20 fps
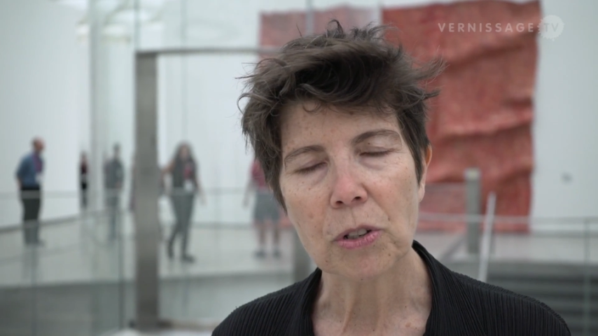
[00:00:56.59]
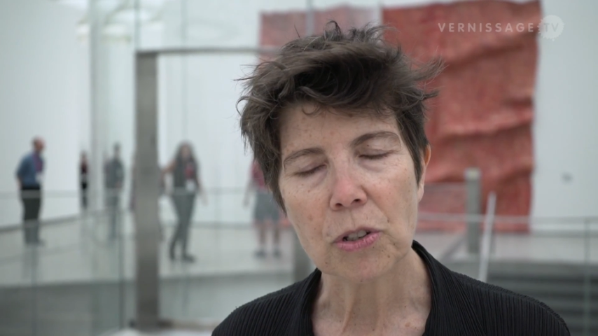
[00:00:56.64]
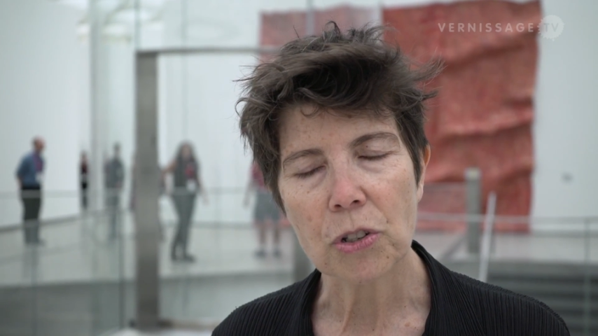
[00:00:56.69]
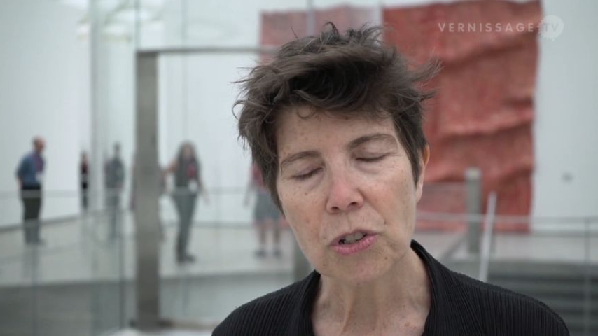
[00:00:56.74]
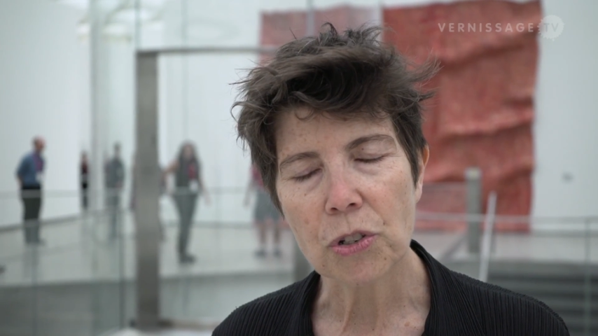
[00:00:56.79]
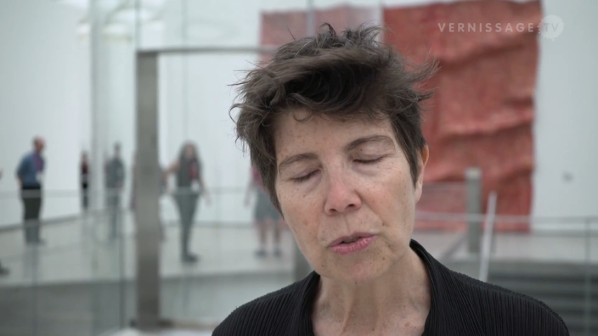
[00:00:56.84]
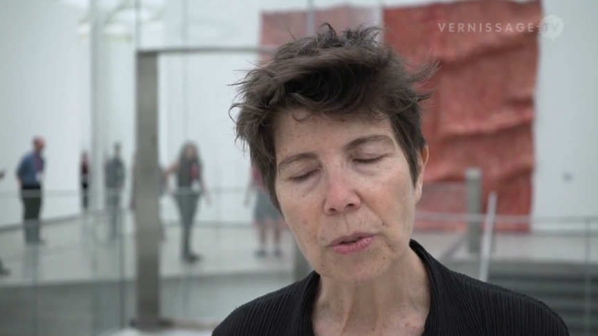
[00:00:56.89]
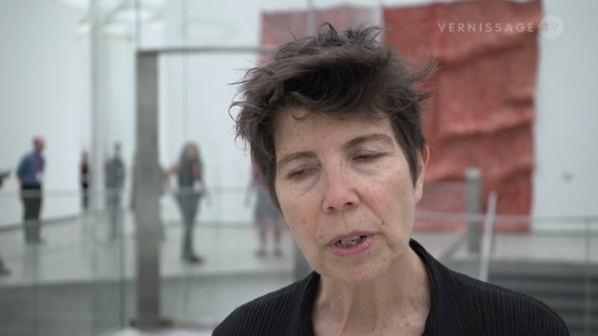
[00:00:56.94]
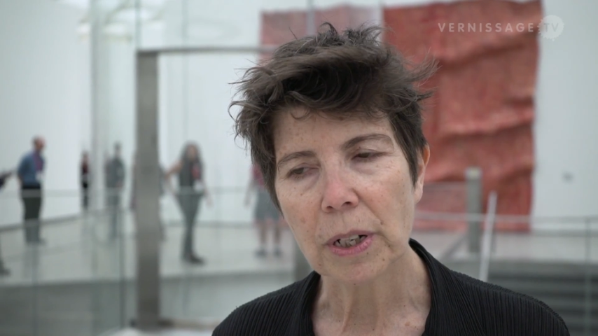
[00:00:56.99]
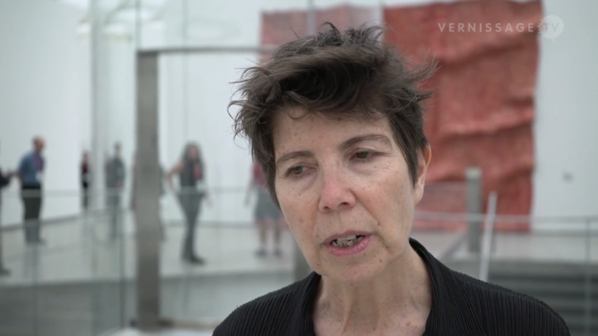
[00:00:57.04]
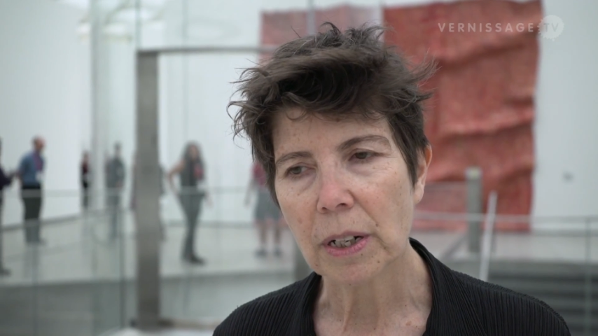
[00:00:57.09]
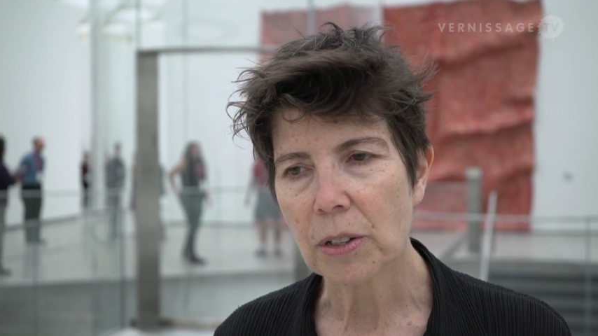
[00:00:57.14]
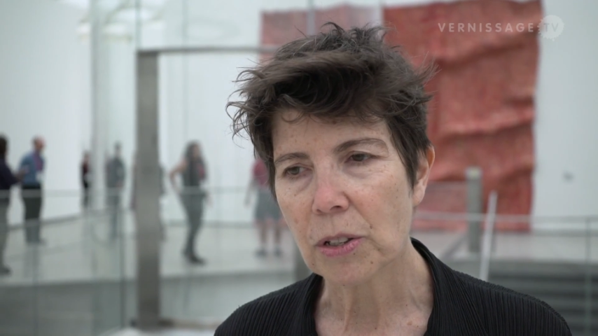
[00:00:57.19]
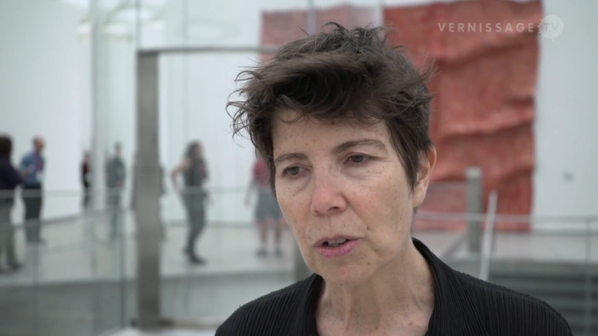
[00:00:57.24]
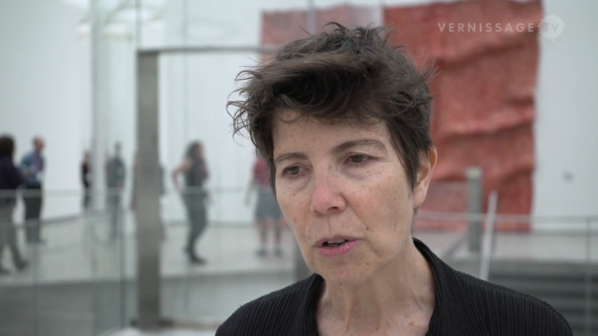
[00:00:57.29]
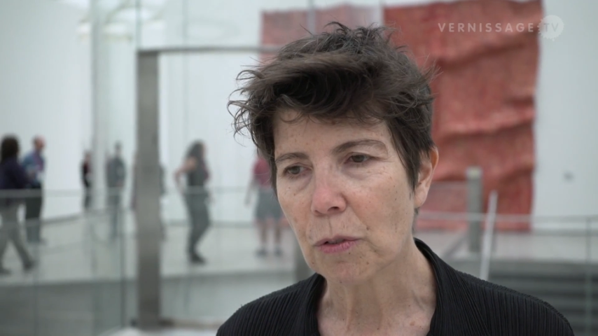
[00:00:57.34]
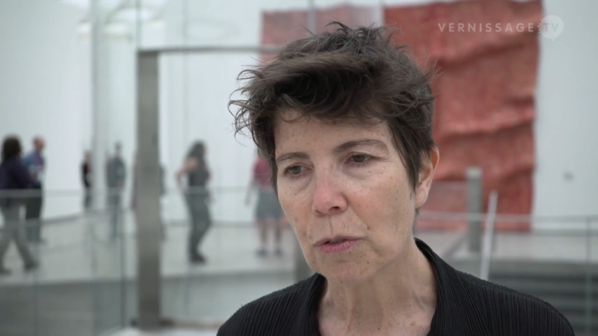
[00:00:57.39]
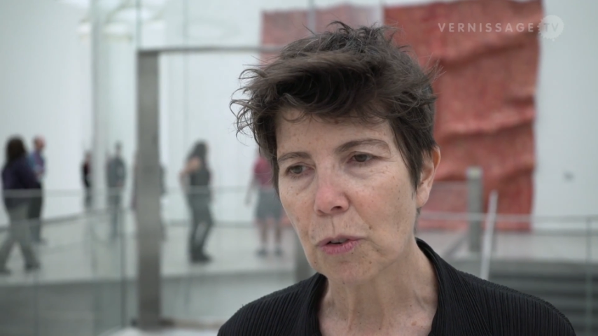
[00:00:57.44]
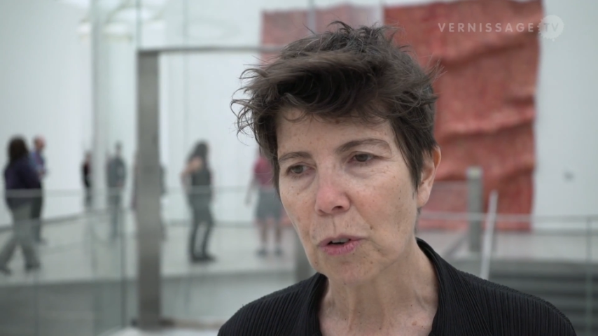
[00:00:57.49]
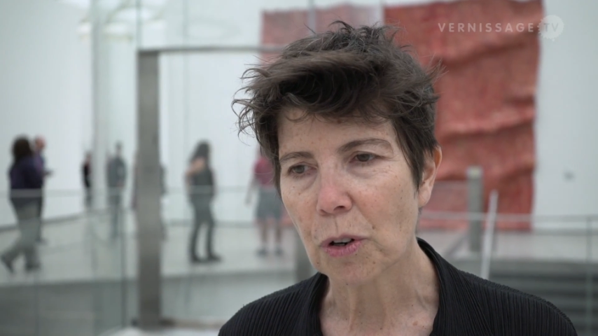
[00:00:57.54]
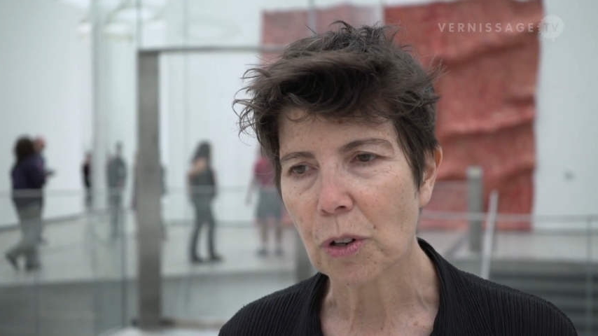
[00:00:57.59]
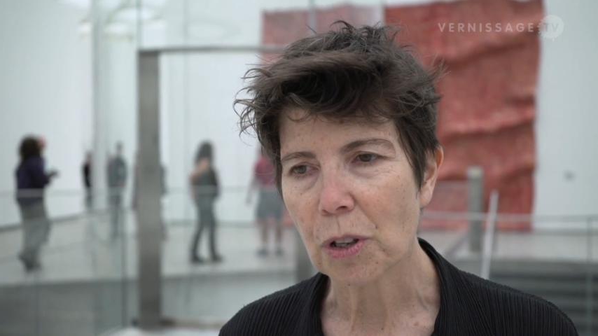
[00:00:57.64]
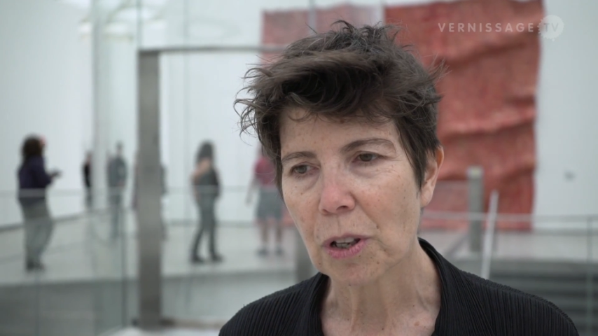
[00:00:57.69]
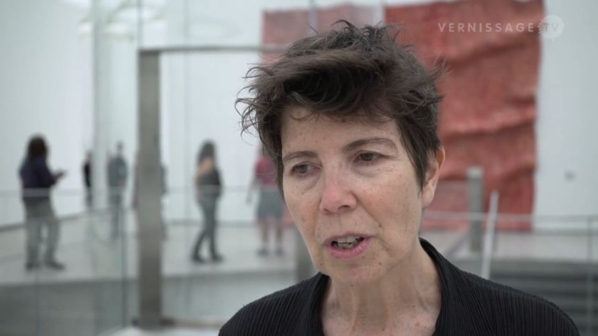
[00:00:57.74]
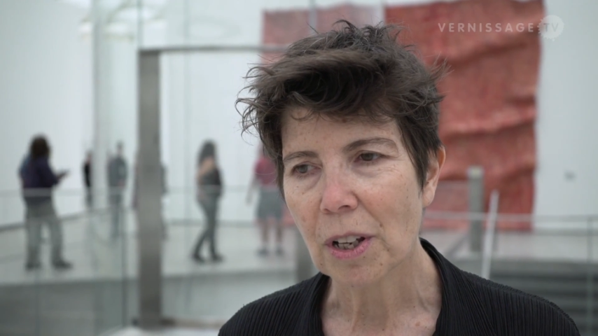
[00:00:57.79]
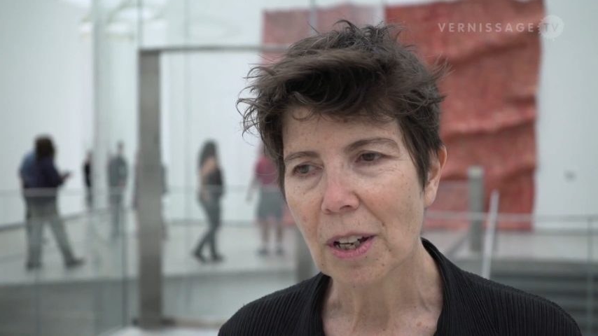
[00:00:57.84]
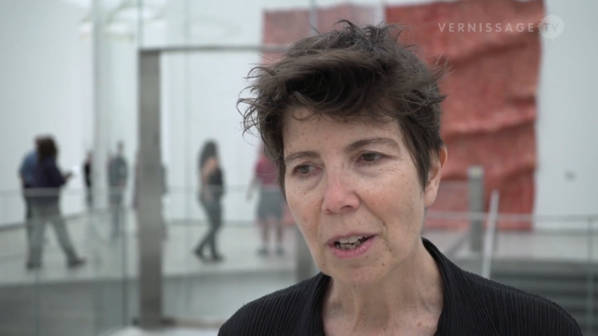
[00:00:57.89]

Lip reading: the street and so forth.